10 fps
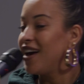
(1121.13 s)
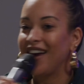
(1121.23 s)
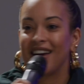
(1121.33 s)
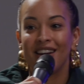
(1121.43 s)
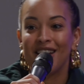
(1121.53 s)

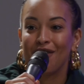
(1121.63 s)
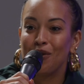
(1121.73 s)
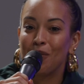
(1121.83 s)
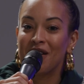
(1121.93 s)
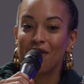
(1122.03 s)
And if
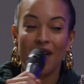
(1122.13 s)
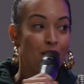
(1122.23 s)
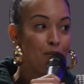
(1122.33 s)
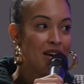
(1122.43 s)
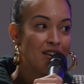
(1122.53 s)
you want to
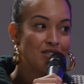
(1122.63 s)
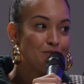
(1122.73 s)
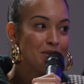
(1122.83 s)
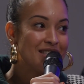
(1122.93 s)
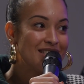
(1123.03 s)
follow me, I'll
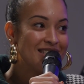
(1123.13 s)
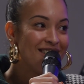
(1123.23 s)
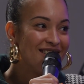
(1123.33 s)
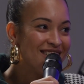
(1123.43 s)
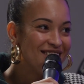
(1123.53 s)
just put this
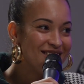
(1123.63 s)
out there.